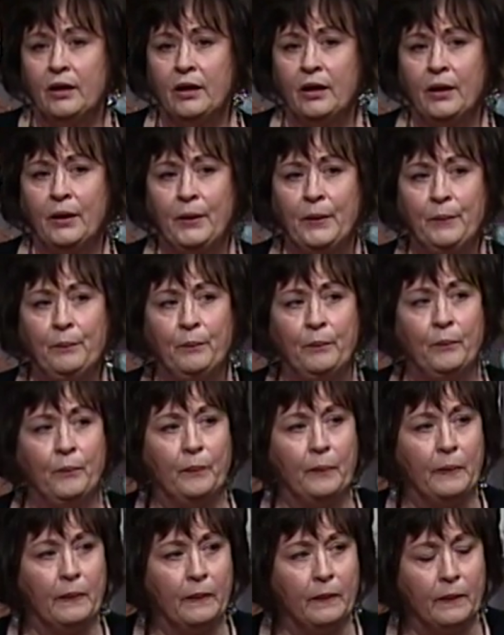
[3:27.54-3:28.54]
Um,
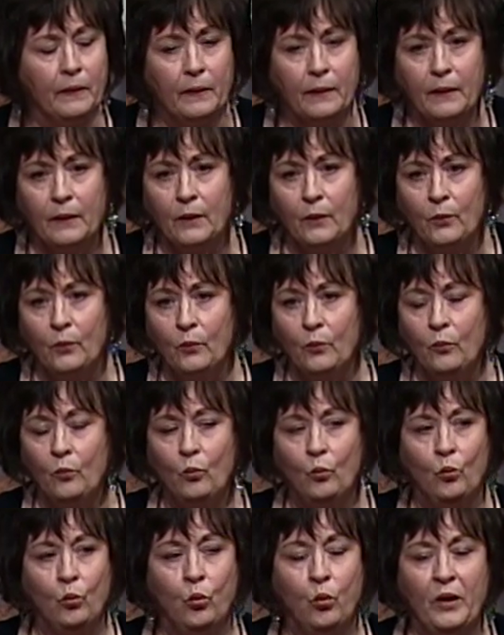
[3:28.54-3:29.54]

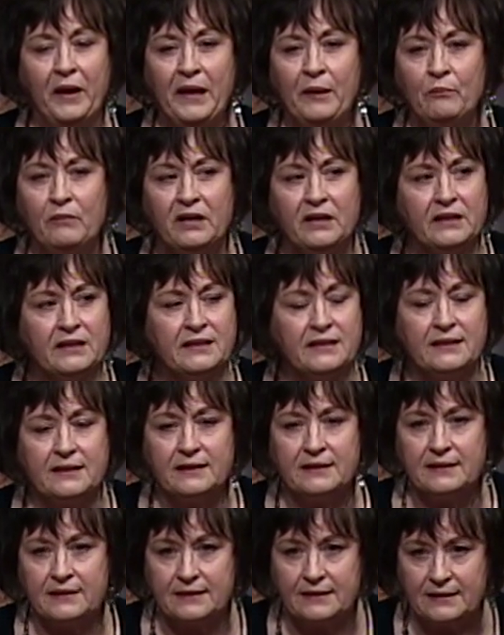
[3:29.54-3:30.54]
we must
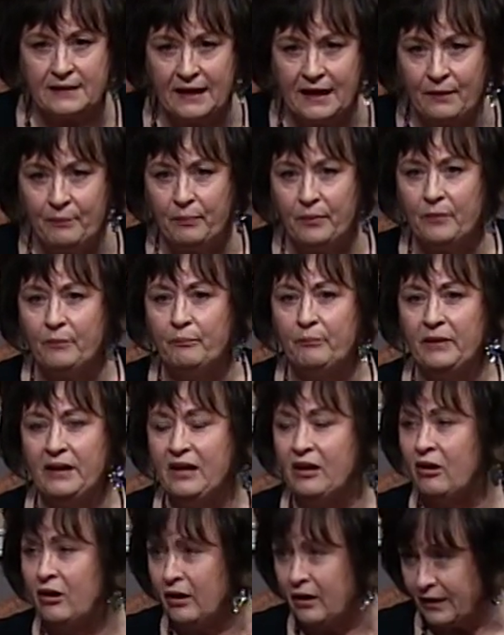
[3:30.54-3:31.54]
step
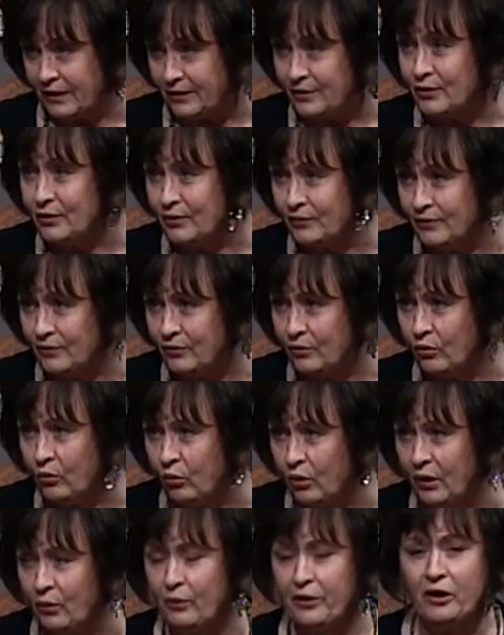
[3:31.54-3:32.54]
beyond
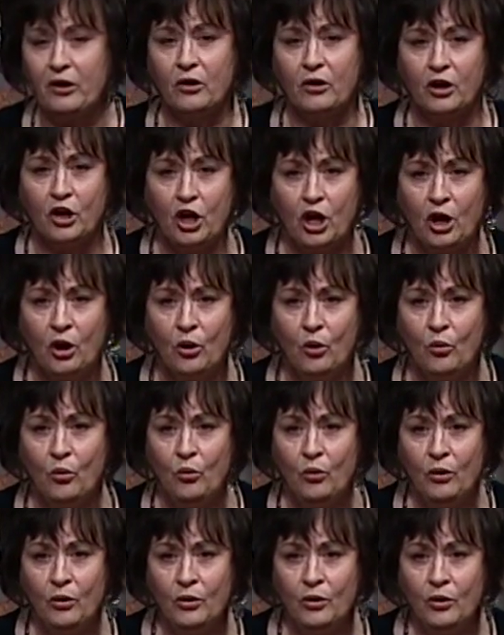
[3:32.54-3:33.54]
where we are,
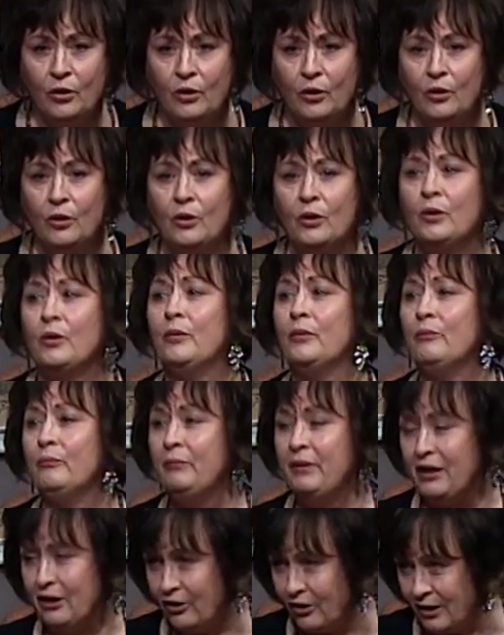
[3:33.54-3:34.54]
go
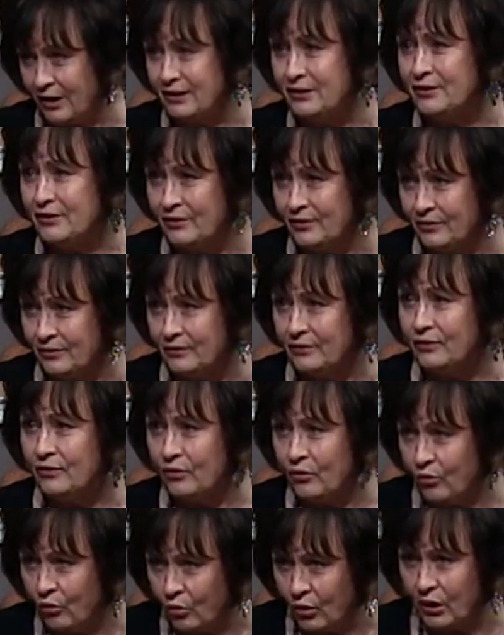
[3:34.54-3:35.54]
beyond mm-hmm.
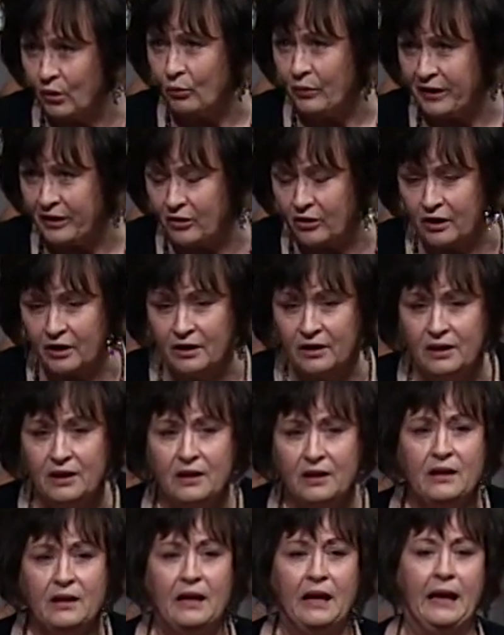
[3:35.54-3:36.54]
where we are.
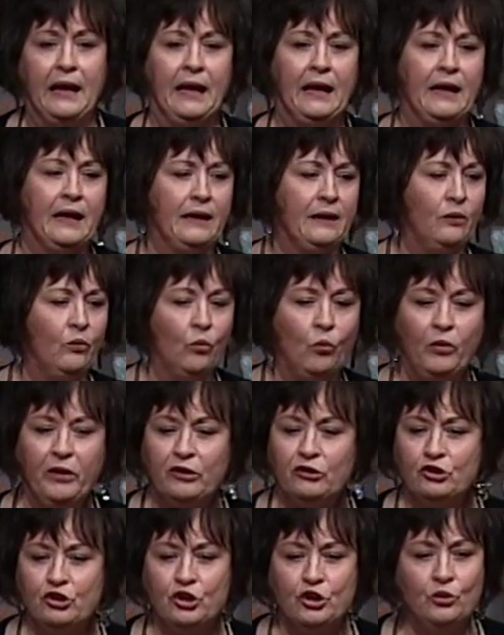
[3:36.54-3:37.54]
And
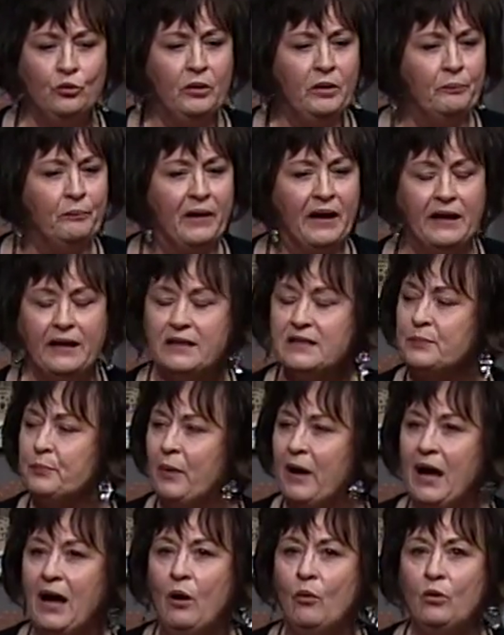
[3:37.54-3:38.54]
we'll do it by his
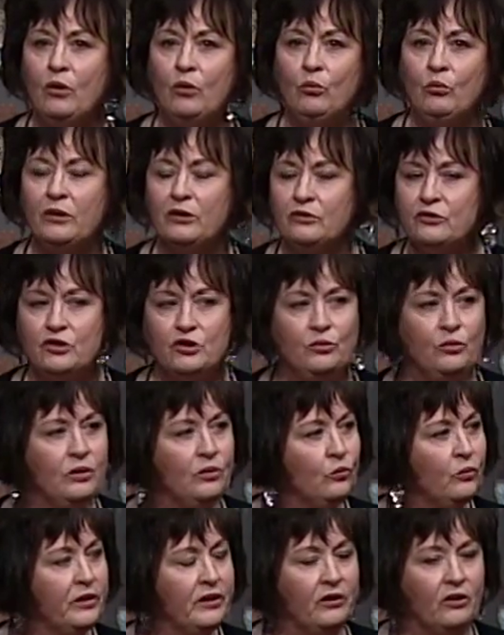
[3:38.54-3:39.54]
power, we'll do
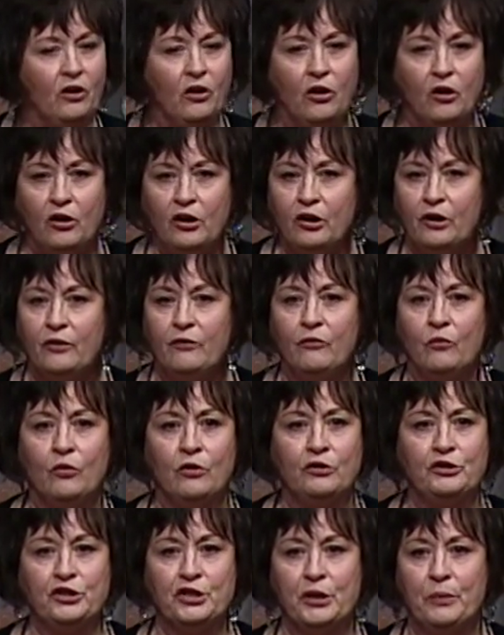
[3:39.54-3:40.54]
it with a heart of
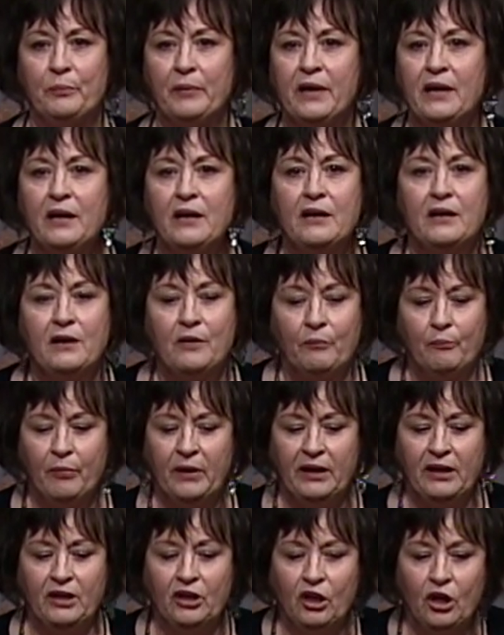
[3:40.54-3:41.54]
worship,
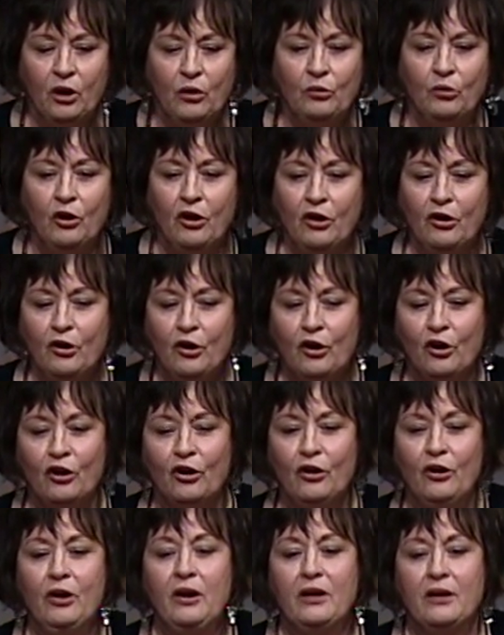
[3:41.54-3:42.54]
but no
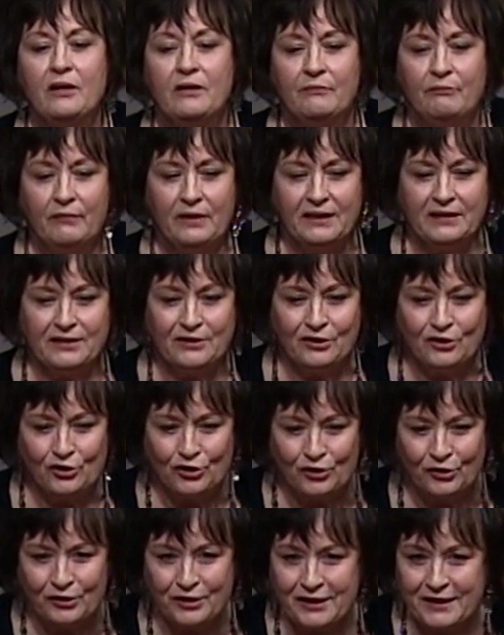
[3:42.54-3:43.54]
longer must the
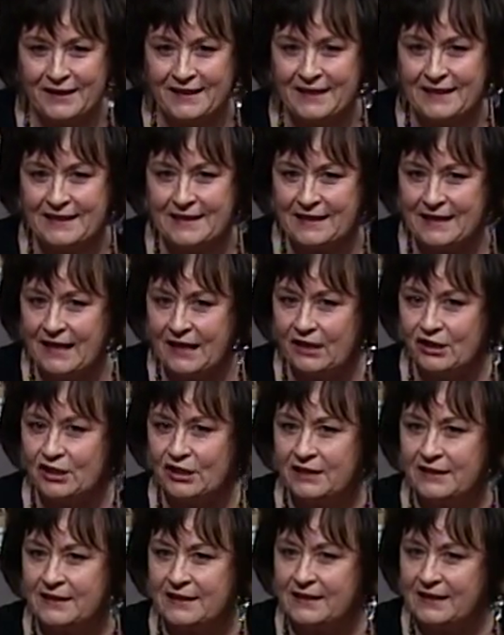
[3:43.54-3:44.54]
church in this
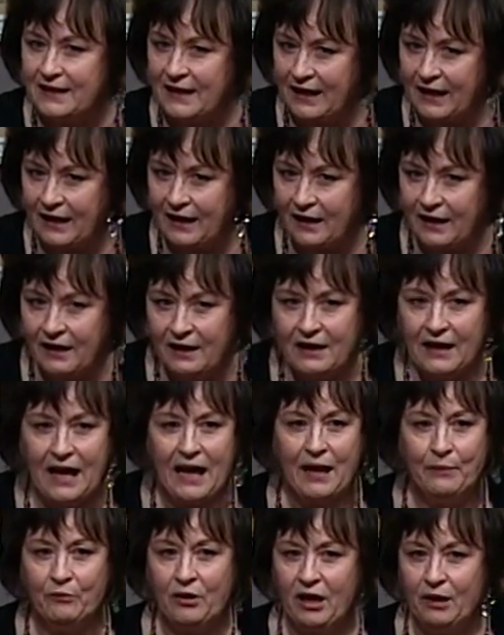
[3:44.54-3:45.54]
nation sing,
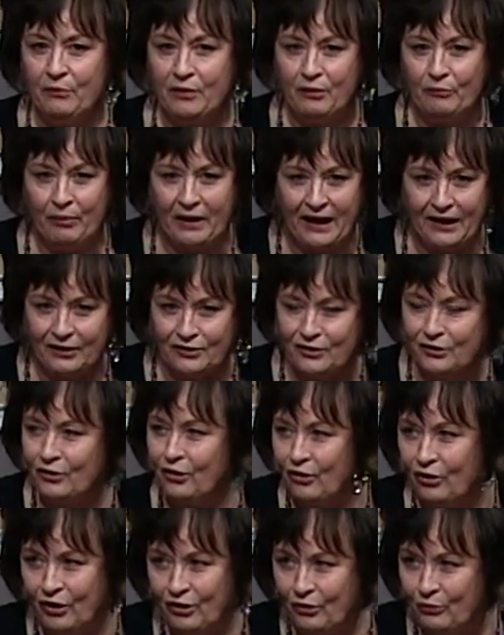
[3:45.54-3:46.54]
I'm coming back to the
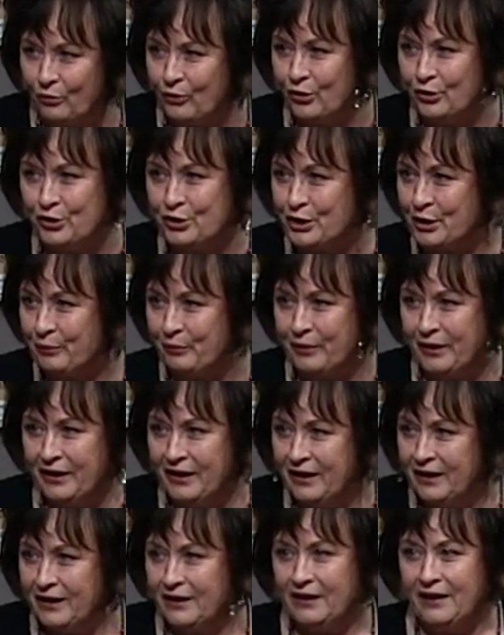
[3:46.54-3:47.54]
heart of worship,
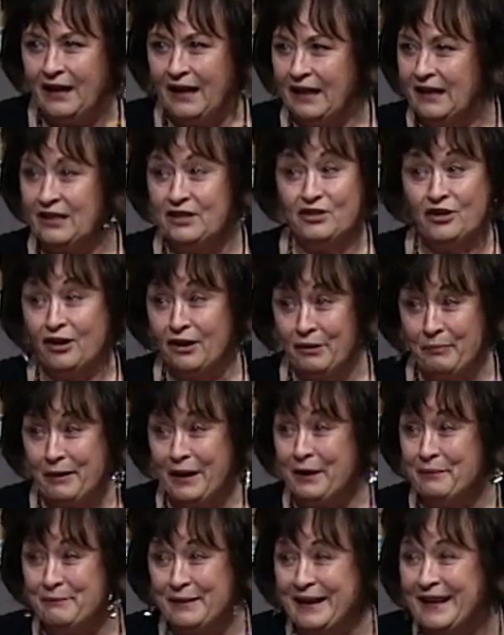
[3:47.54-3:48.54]
and it's all
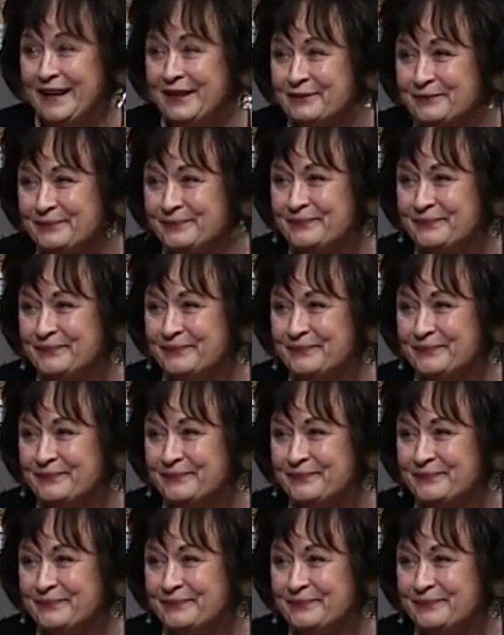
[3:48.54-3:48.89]
about me.